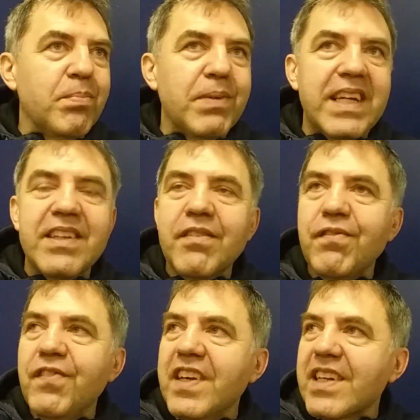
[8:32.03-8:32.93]
spreading
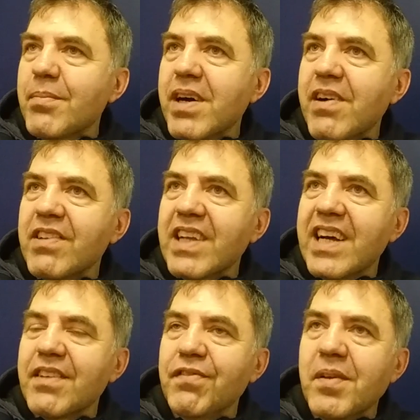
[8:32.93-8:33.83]
fear among
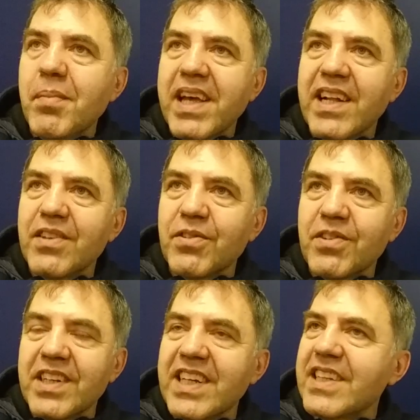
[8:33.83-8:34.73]
other females
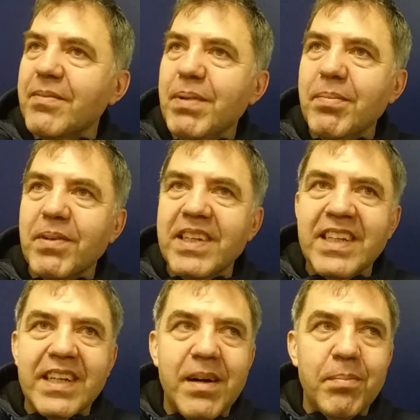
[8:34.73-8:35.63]
or other people in
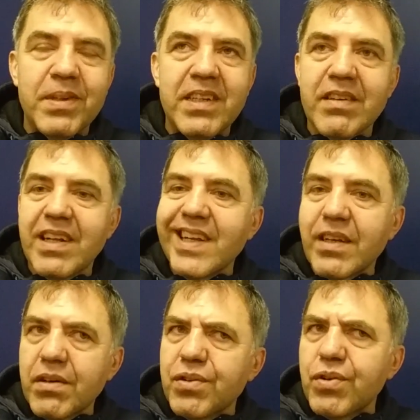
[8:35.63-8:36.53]
the company.
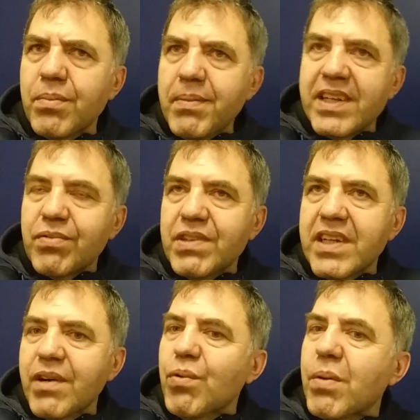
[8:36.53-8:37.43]
Like, don't mess with
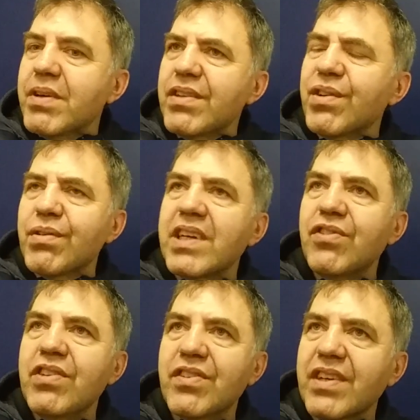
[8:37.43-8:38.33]
that woman, you know what,
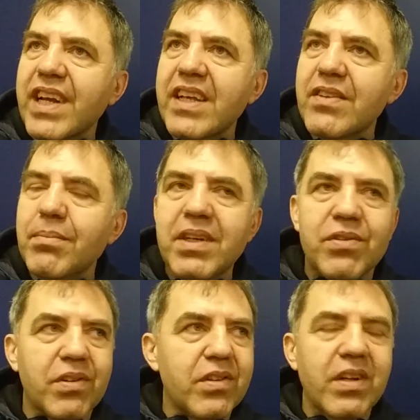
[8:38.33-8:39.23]
she's a crazy
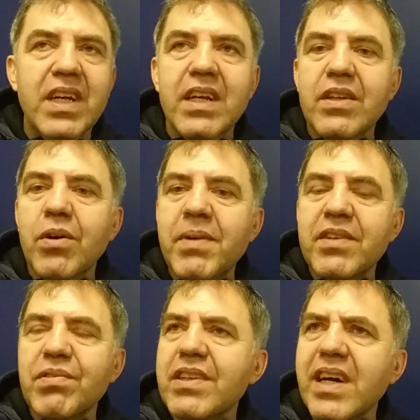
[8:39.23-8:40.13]
bitch, or don't
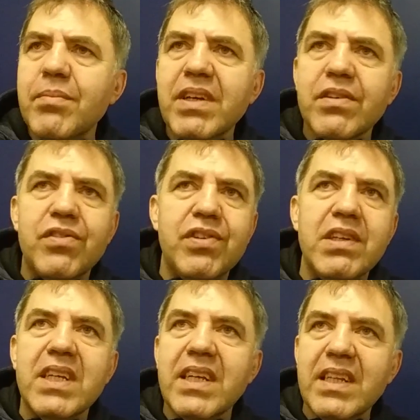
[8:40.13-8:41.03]
mess with that because
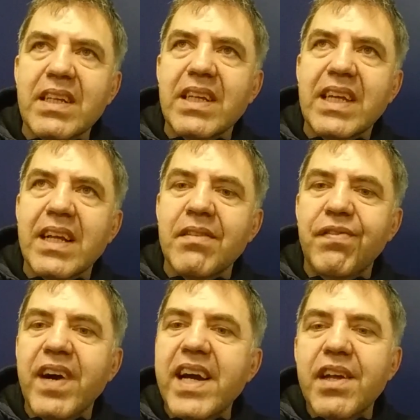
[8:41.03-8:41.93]
she can
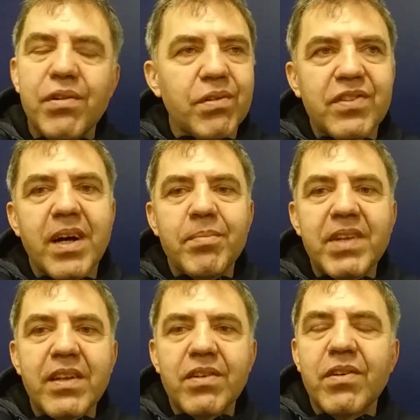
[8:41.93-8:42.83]
fire you or
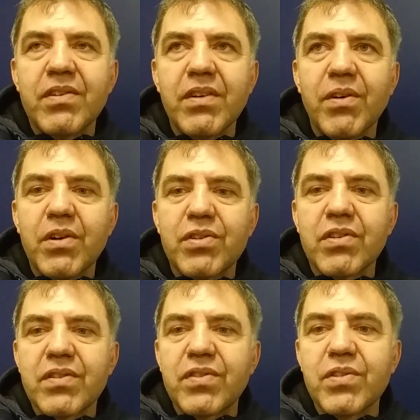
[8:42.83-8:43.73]
something. All
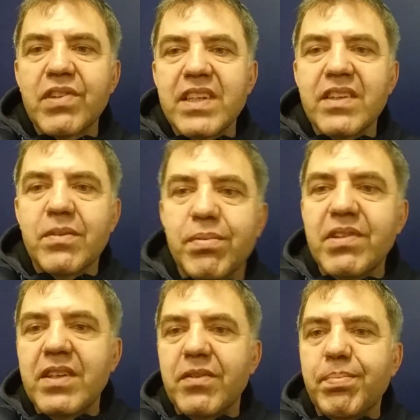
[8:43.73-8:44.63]
sorts of stories. These
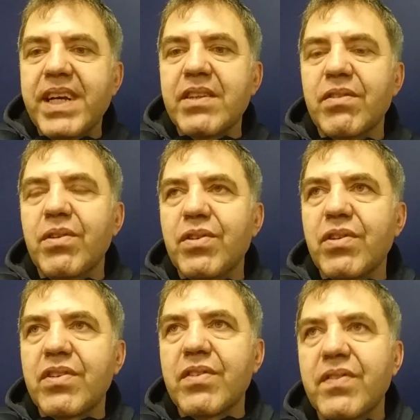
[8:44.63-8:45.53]
bullies spread all
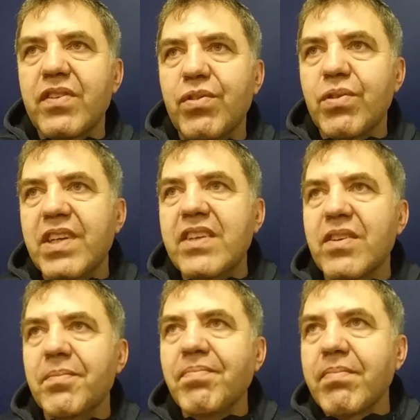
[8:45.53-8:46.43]
sorts of stories,